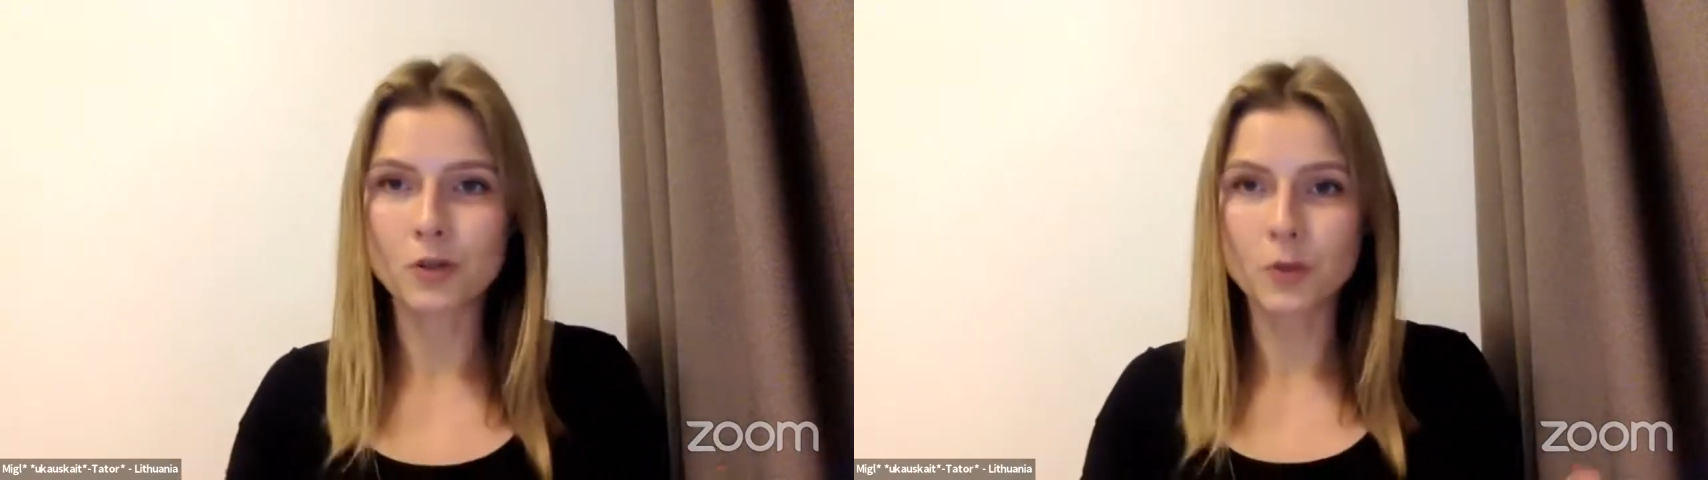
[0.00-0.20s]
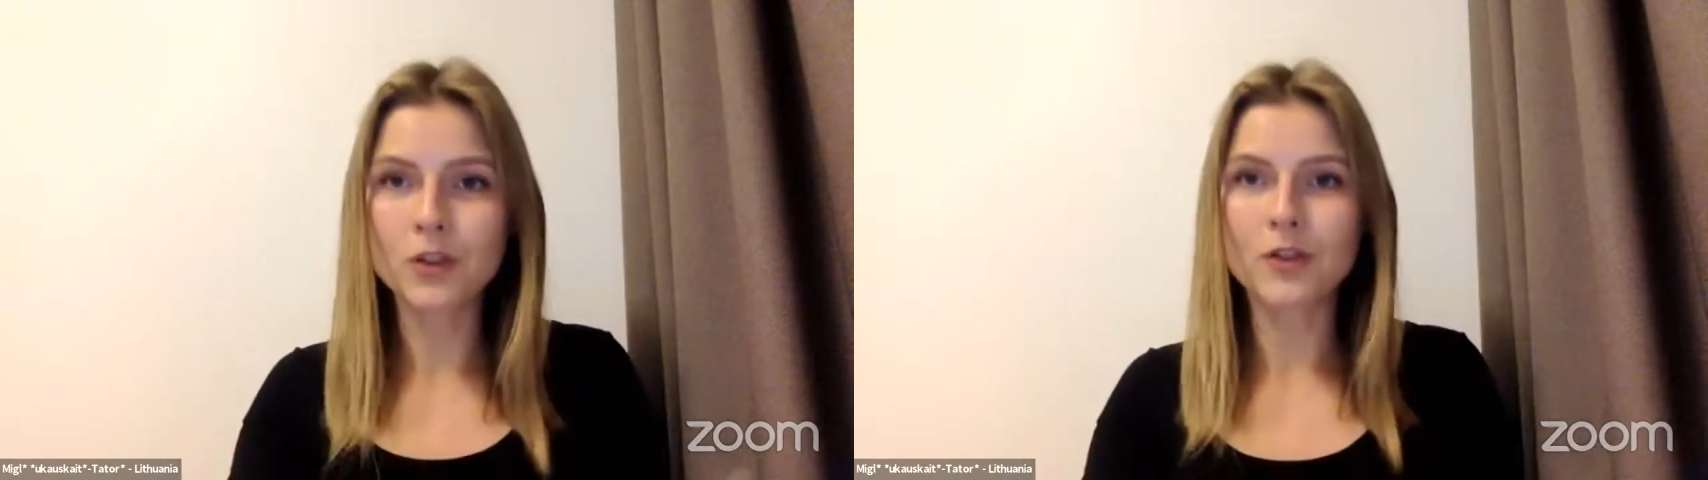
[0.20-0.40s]

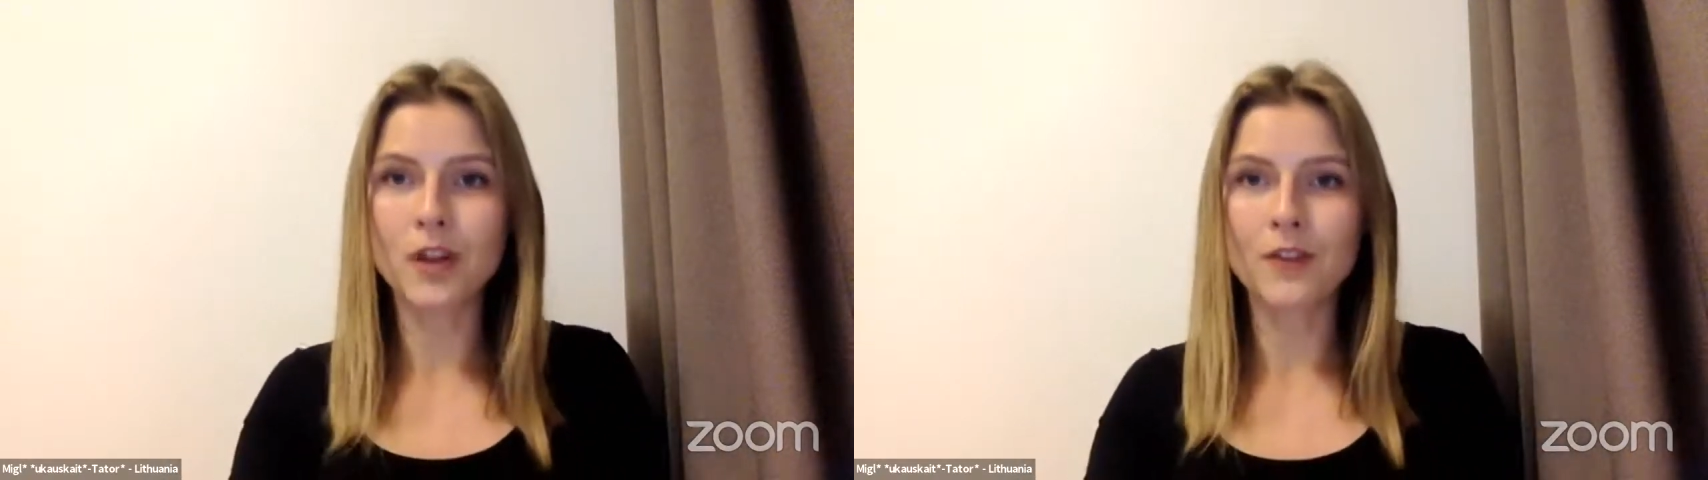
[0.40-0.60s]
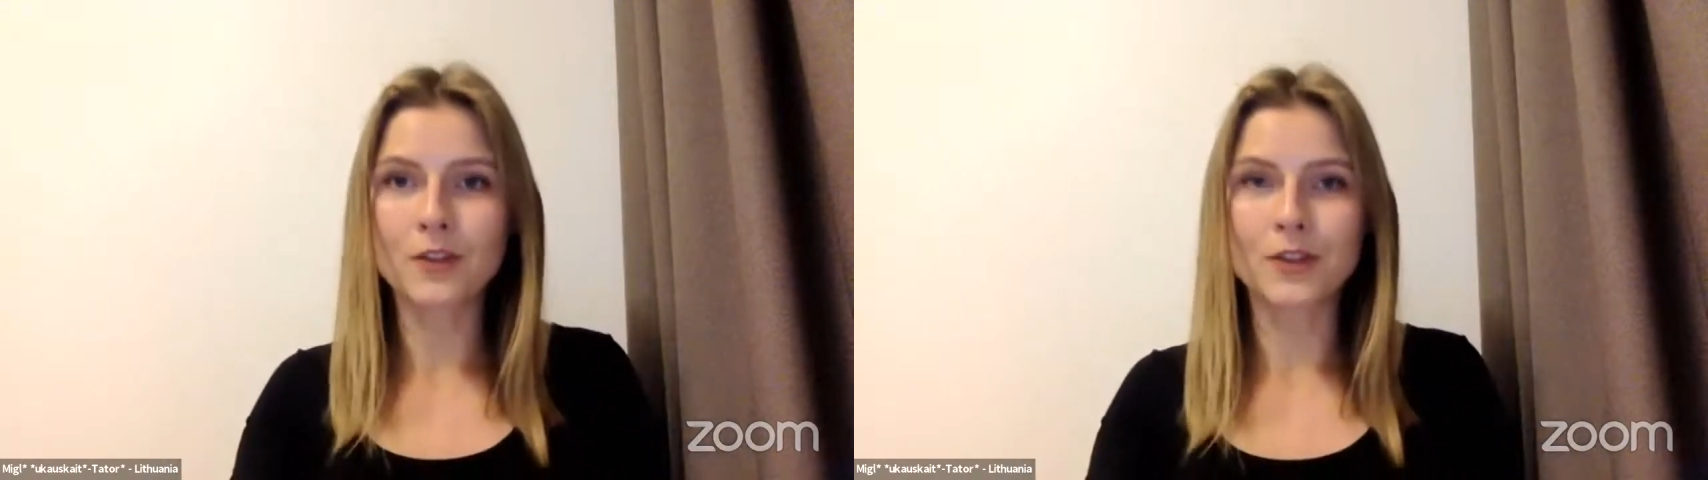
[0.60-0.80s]
so what you
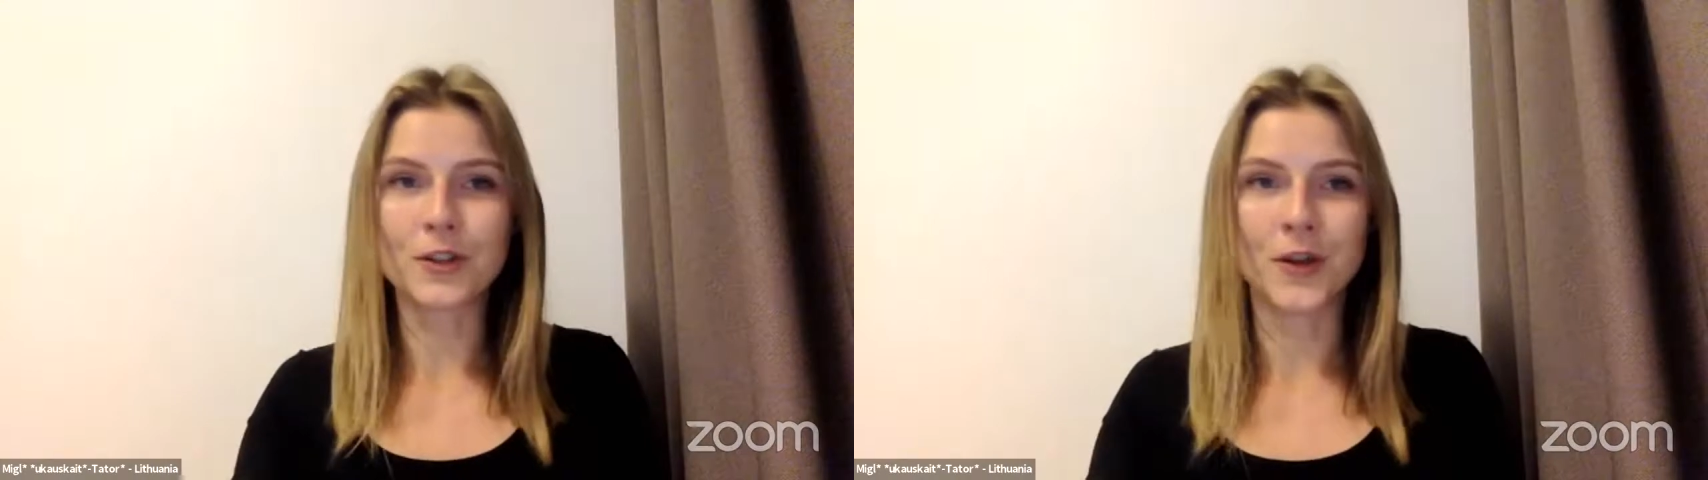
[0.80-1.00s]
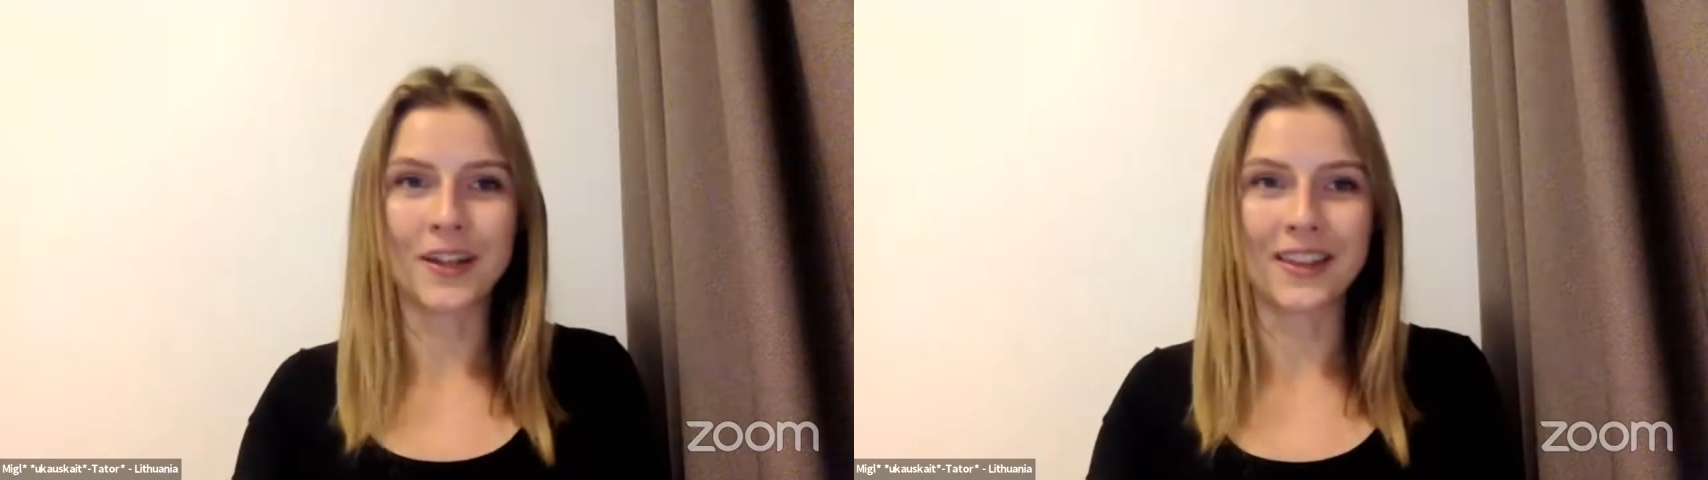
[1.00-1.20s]
have to
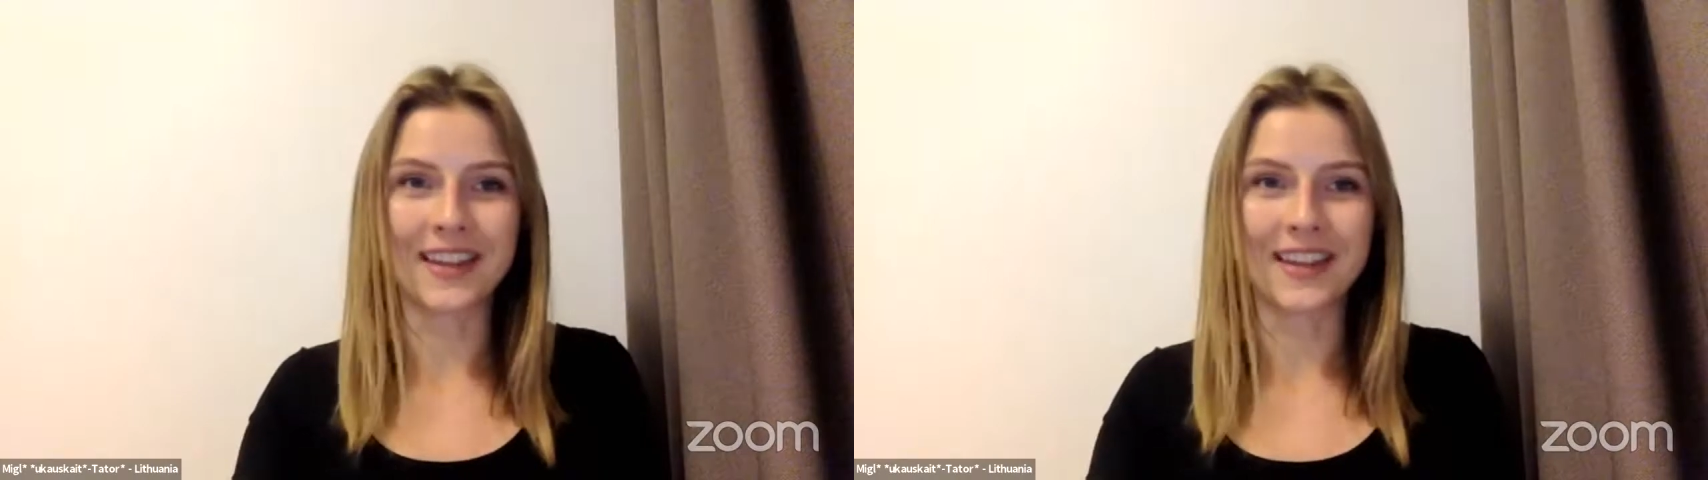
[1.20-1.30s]
do in